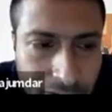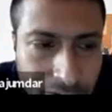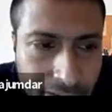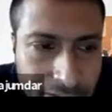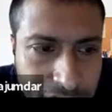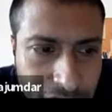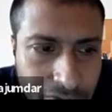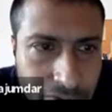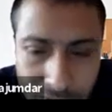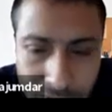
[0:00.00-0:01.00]
right?
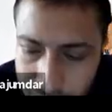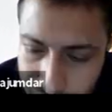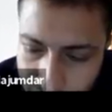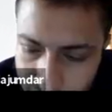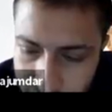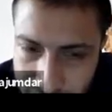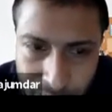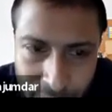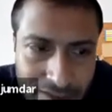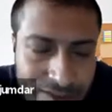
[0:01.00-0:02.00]
So this
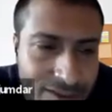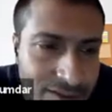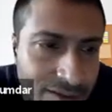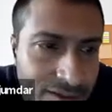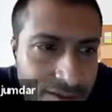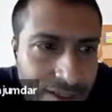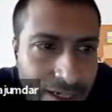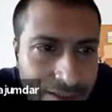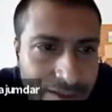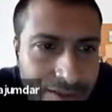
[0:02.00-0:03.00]
means
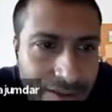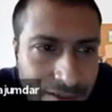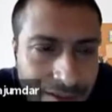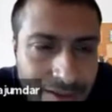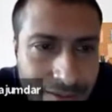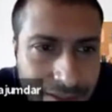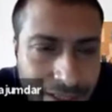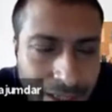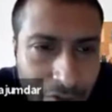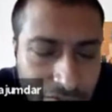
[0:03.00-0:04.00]
that the
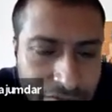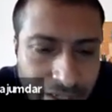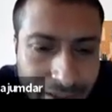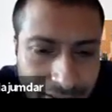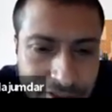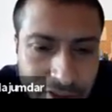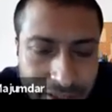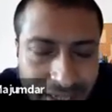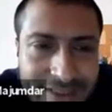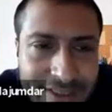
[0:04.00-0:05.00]
number of triangles or
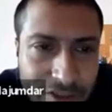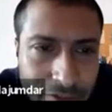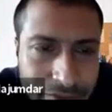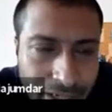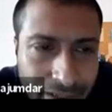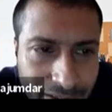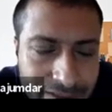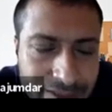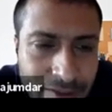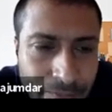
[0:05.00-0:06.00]
density of
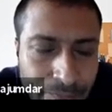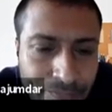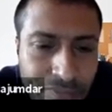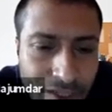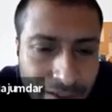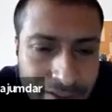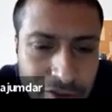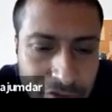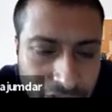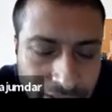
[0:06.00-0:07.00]
triangles in a
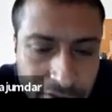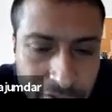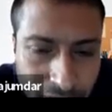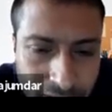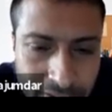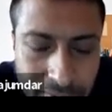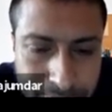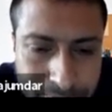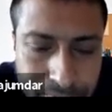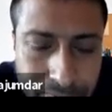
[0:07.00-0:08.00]
social network
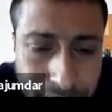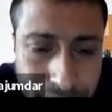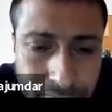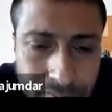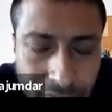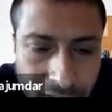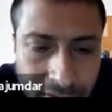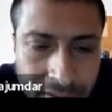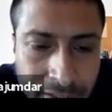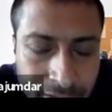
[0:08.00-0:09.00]

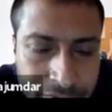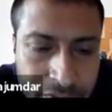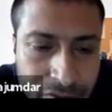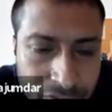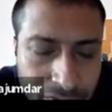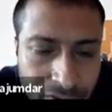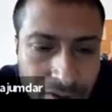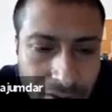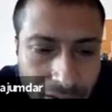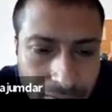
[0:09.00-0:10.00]
gives you,
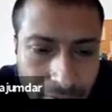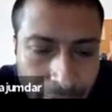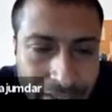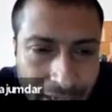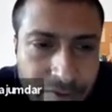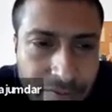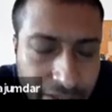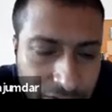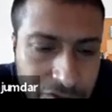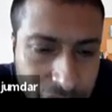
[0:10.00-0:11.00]
I mean, can be very
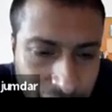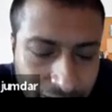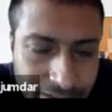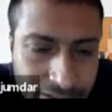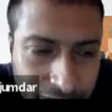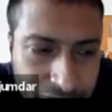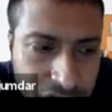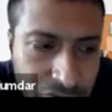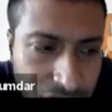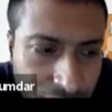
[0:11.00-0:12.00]
useful, and it gives
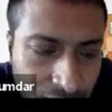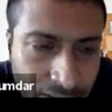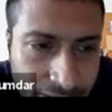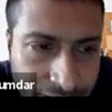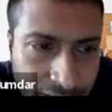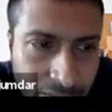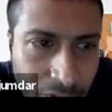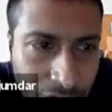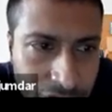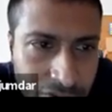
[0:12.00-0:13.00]
you an idea
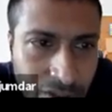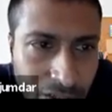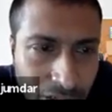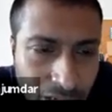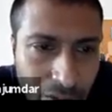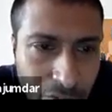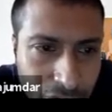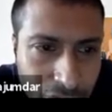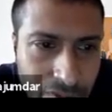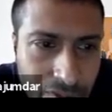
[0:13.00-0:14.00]
about how